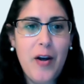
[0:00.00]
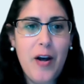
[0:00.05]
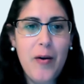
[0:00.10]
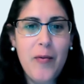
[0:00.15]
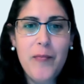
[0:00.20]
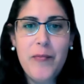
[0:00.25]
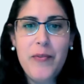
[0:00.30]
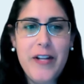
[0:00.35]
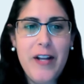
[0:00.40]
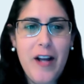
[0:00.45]

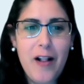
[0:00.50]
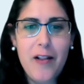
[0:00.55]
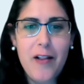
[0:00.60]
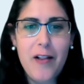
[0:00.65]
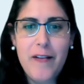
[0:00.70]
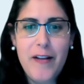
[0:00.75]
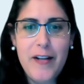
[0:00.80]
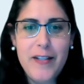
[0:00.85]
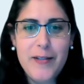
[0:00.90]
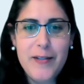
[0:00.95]
hopefully
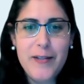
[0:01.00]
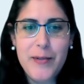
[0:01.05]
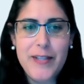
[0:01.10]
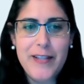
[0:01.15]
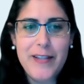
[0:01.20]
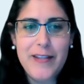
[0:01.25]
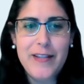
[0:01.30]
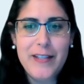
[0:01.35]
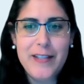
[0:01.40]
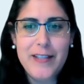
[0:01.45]
all of us with
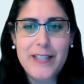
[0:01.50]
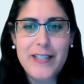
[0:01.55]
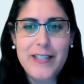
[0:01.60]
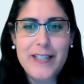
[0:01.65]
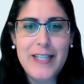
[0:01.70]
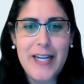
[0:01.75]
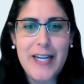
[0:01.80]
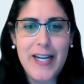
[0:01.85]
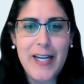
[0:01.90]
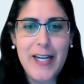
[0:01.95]
the
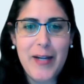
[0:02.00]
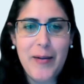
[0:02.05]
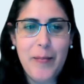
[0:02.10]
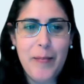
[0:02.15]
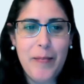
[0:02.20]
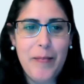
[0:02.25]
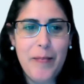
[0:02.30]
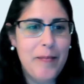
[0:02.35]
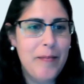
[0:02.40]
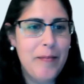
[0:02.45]

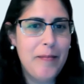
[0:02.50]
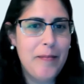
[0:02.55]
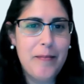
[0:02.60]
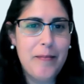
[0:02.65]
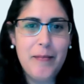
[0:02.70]
same